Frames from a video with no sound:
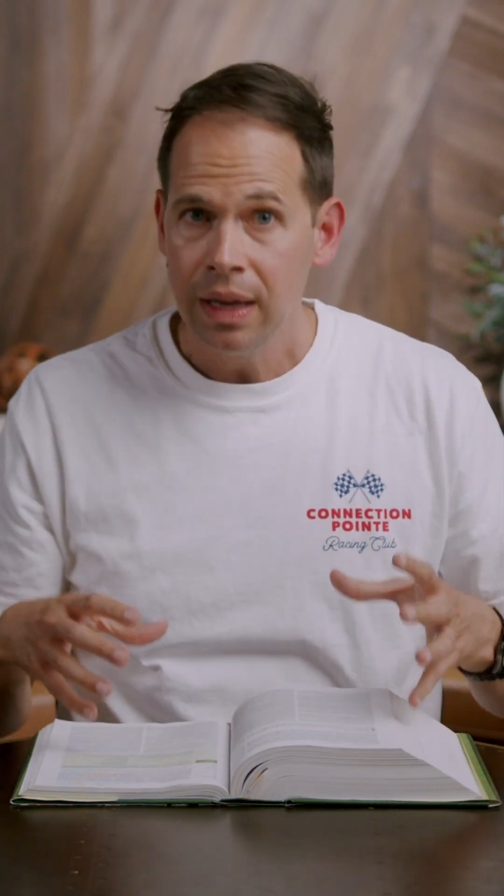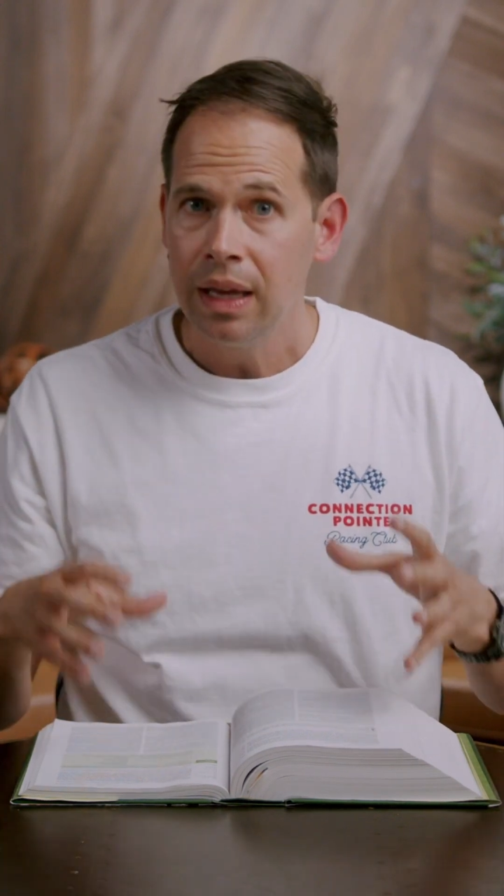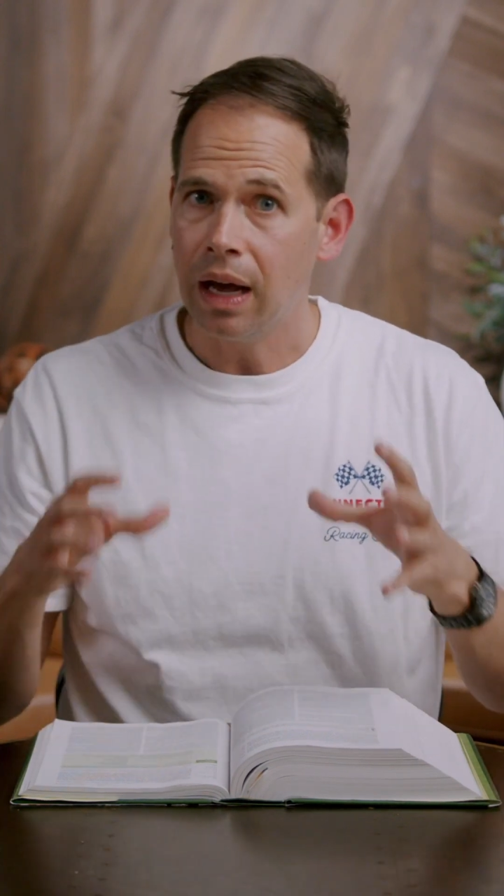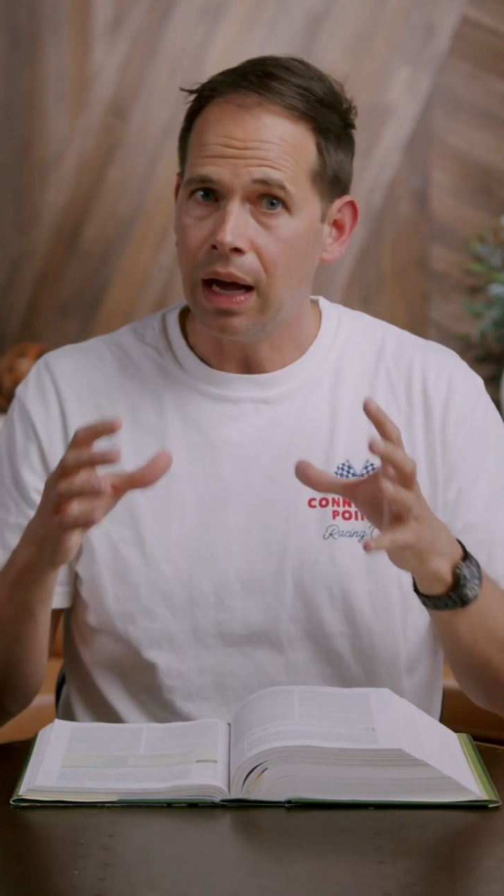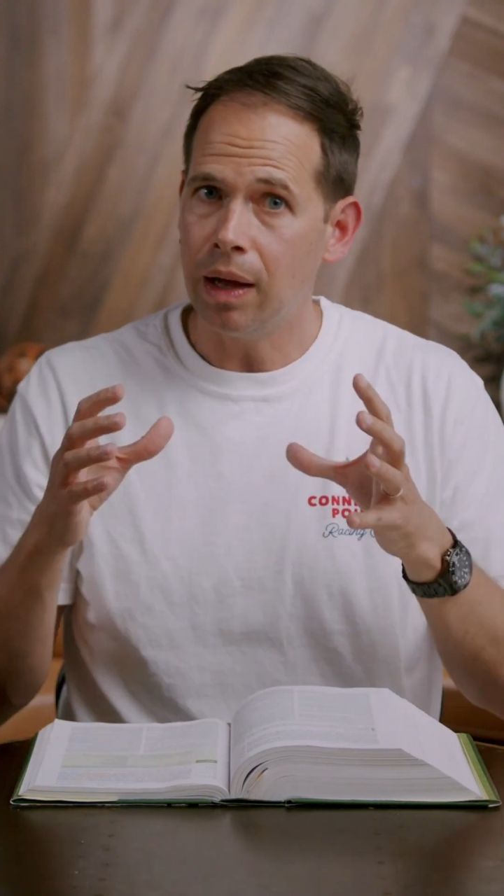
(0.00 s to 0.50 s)

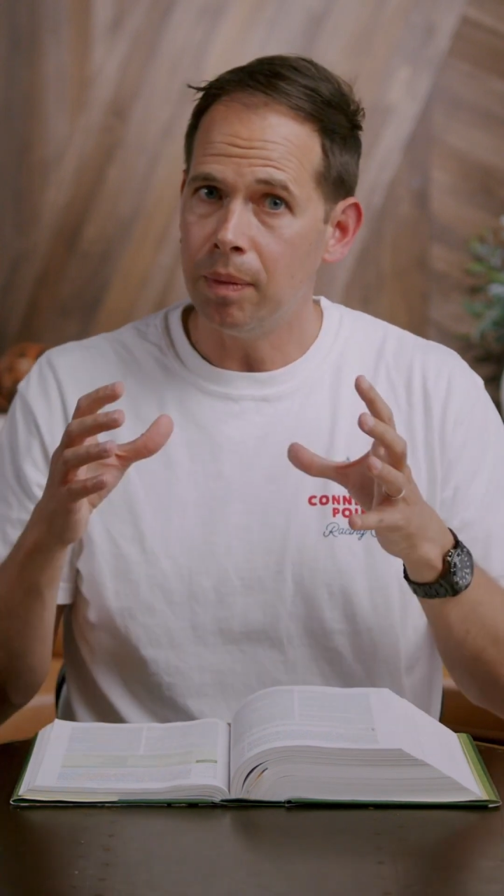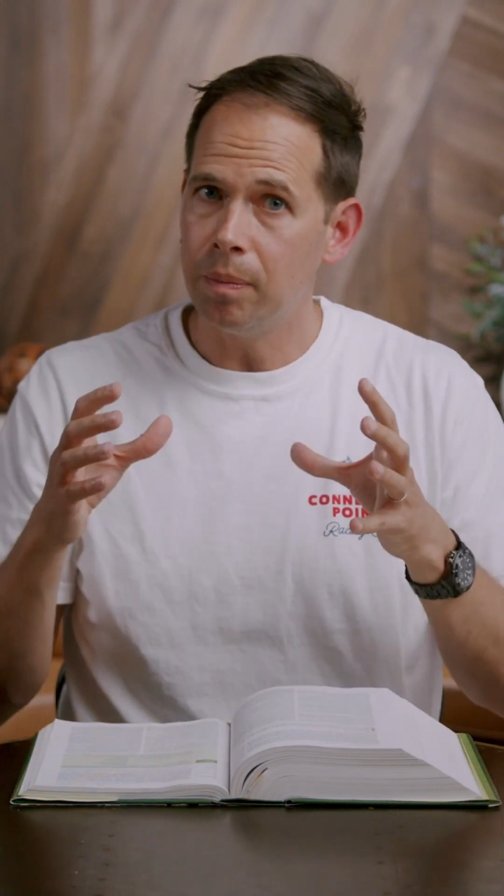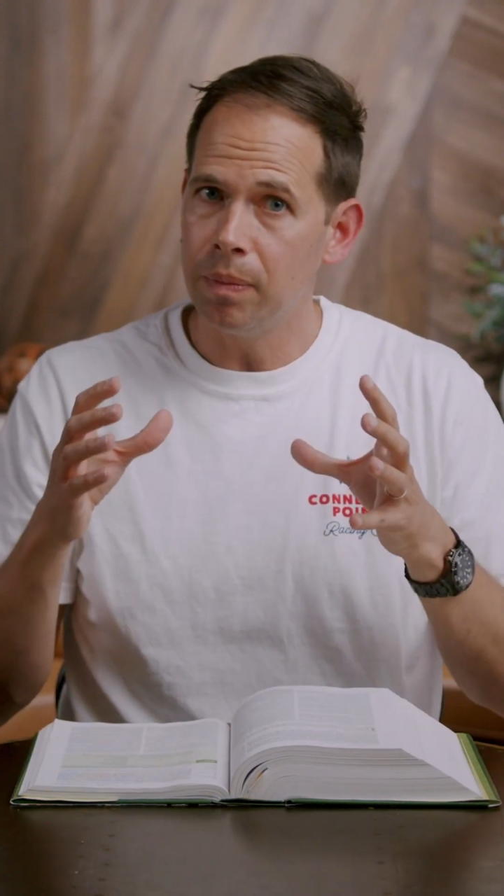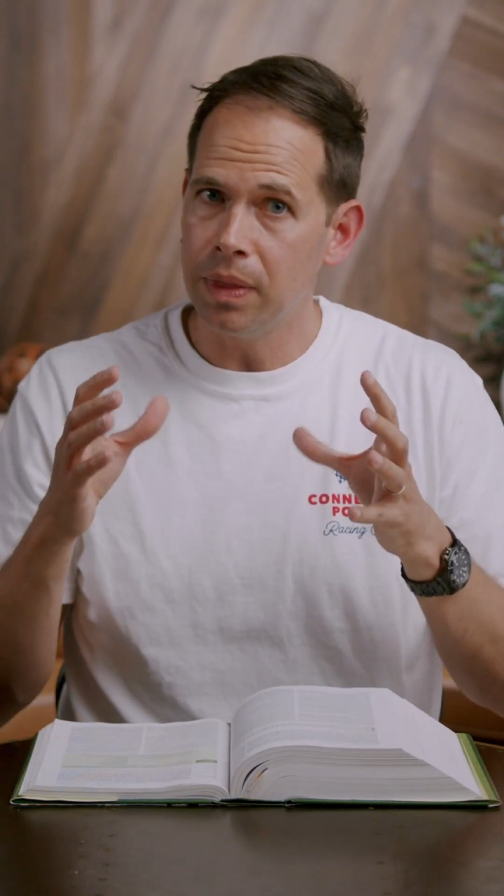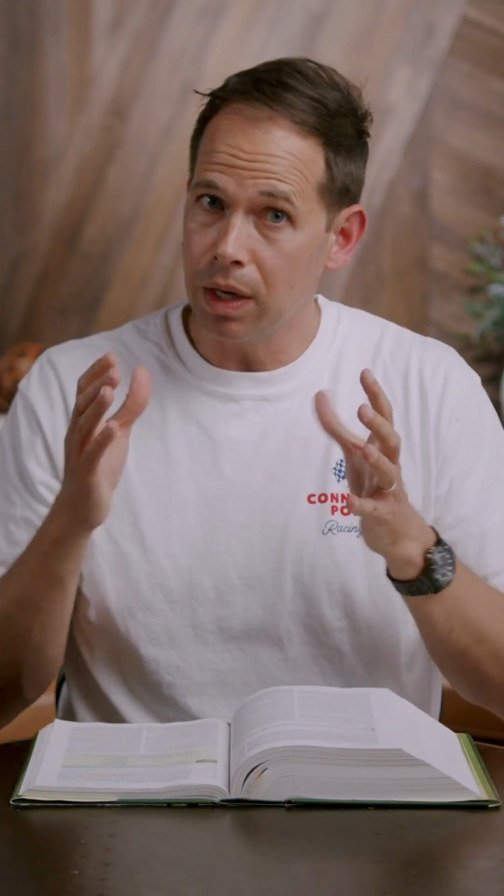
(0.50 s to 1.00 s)

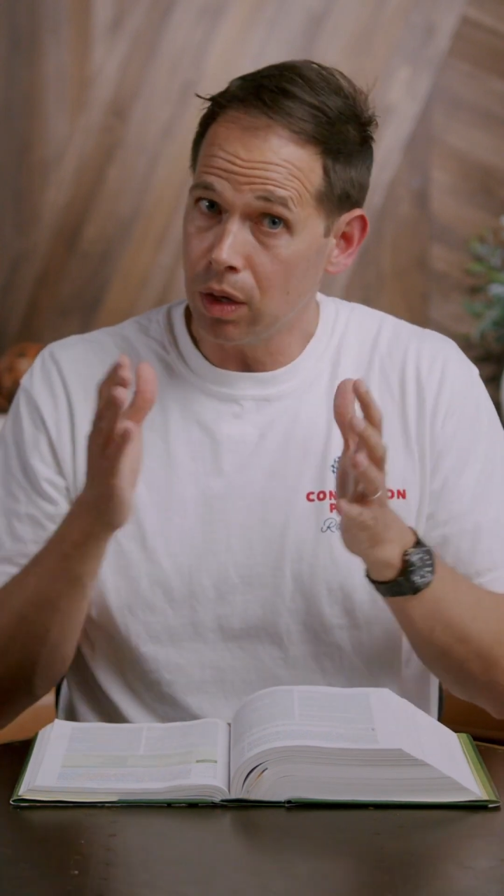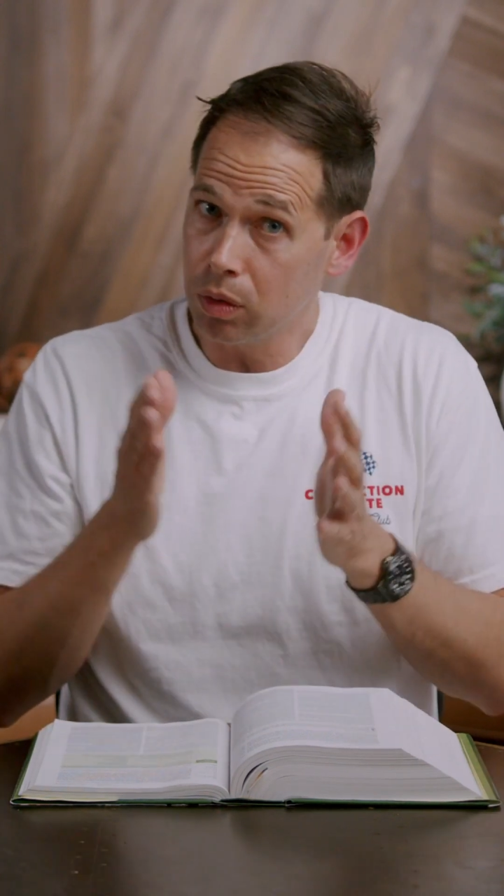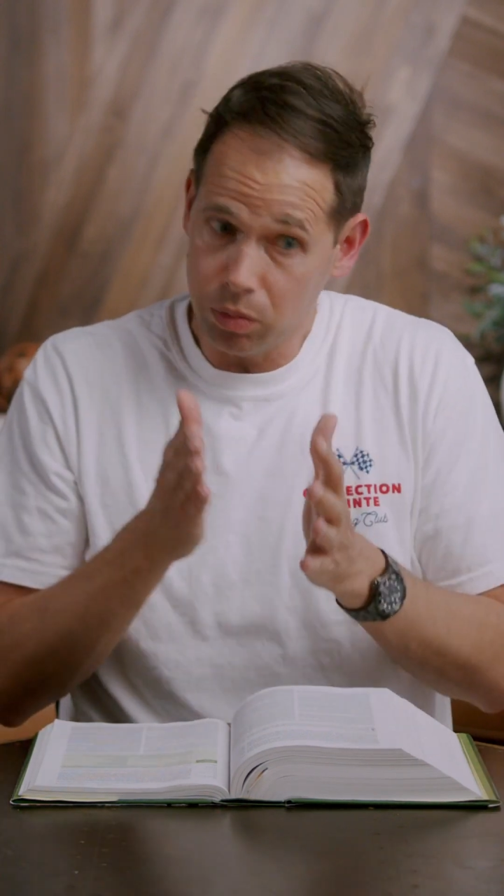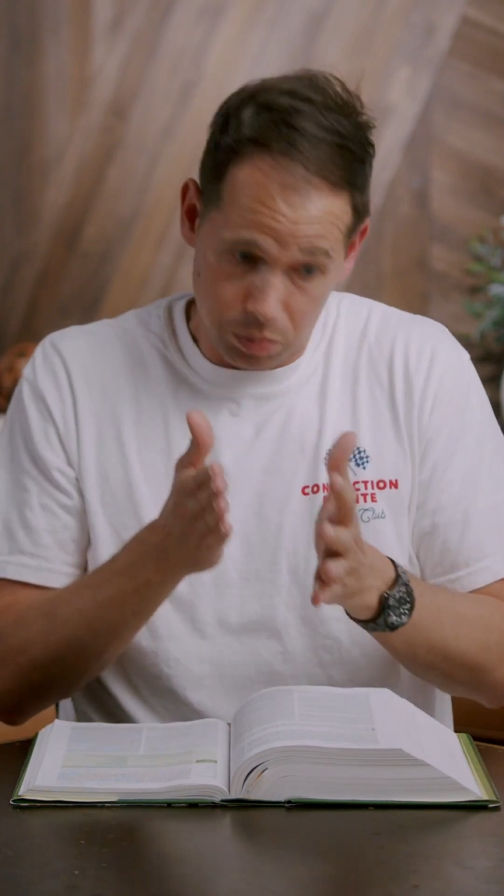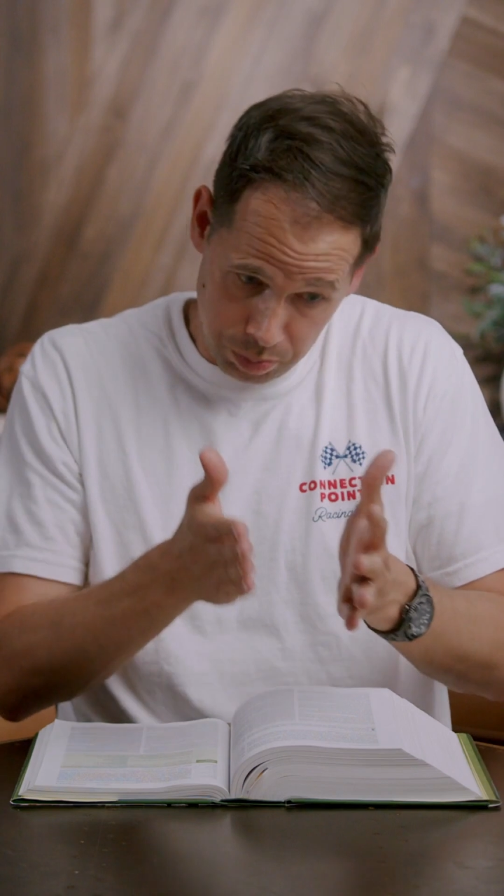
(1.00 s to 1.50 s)
They're
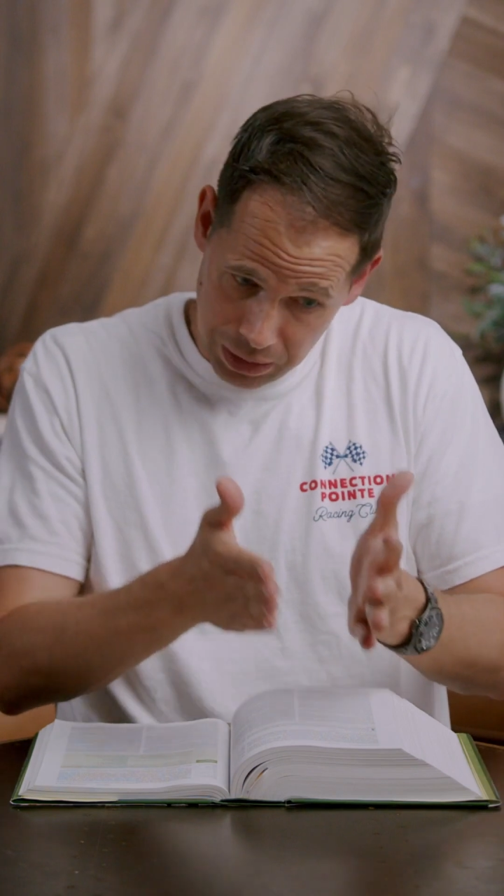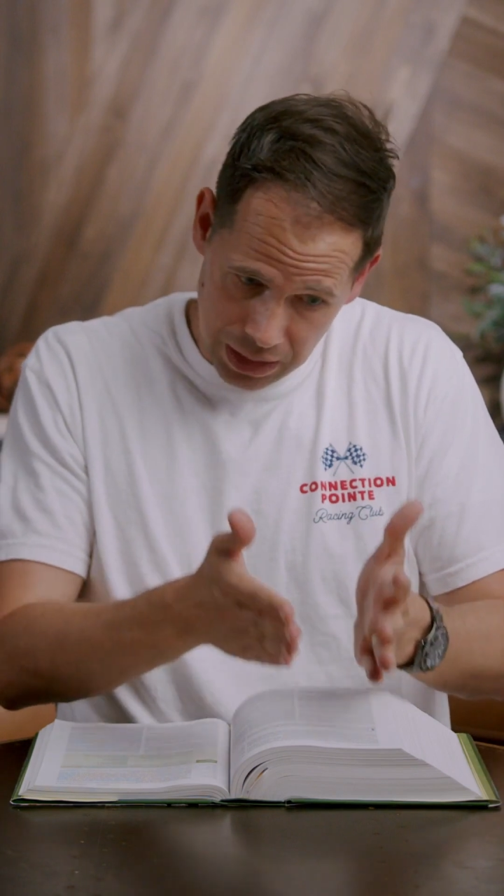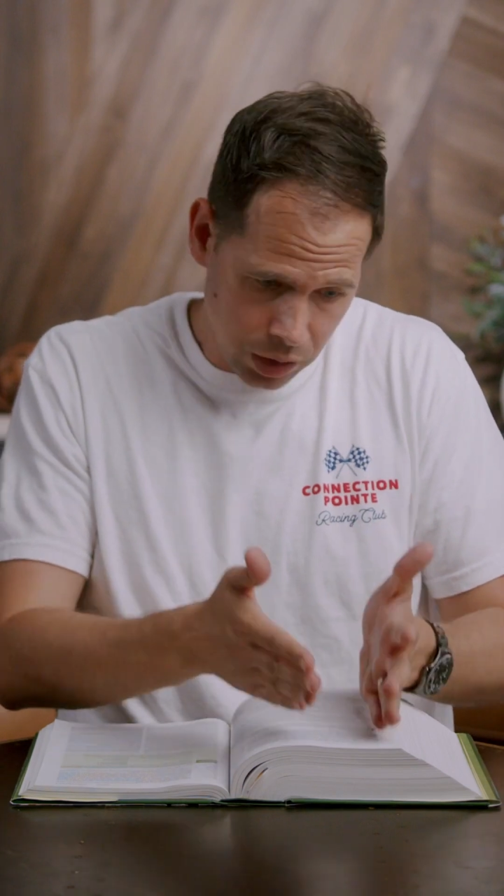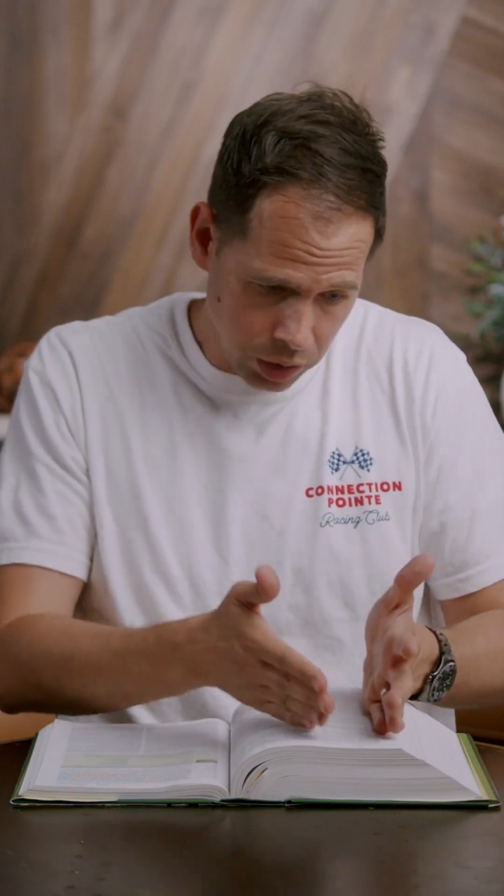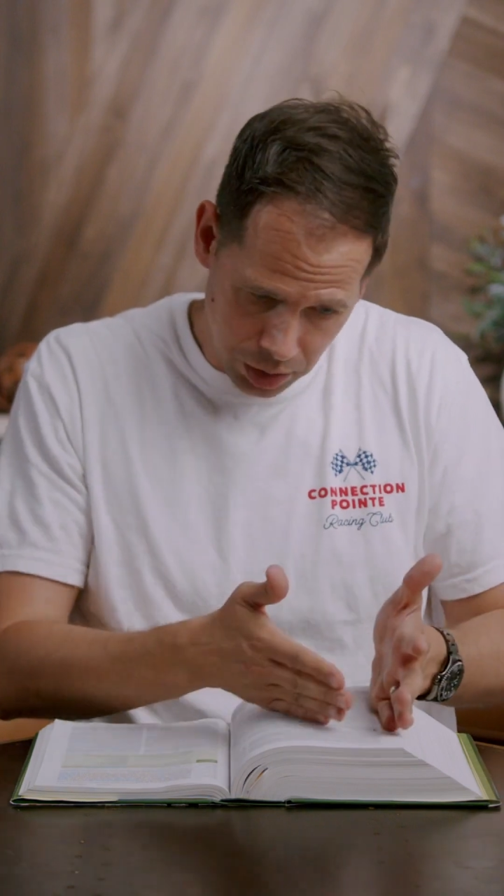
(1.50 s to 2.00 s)

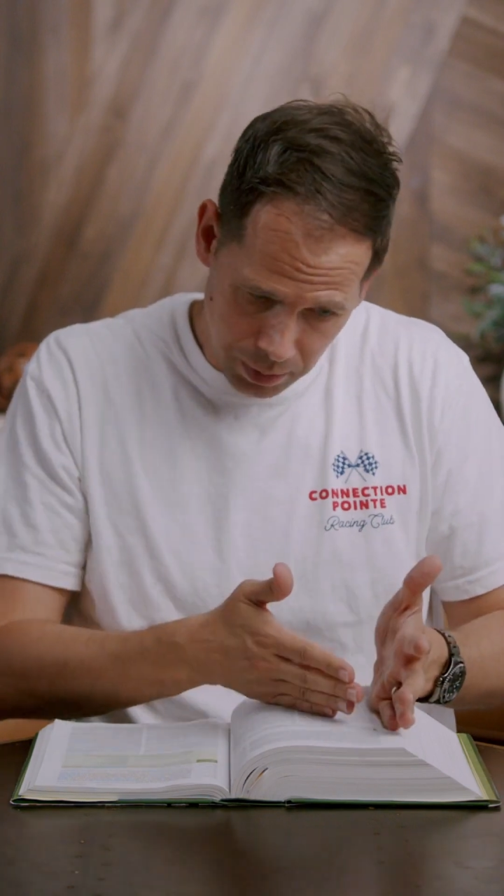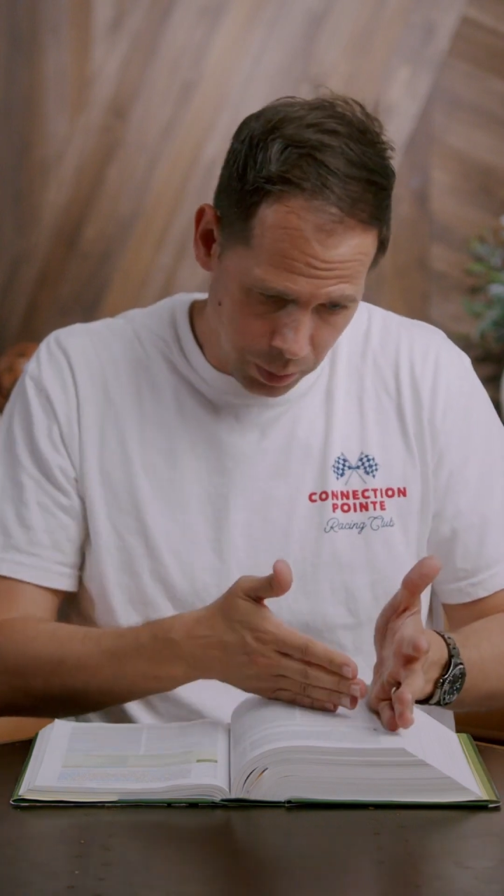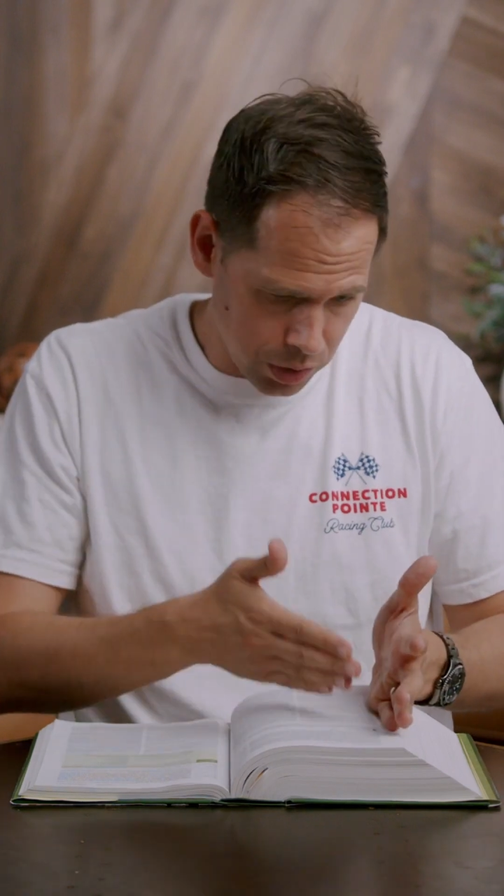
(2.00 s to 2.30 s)
being clear about where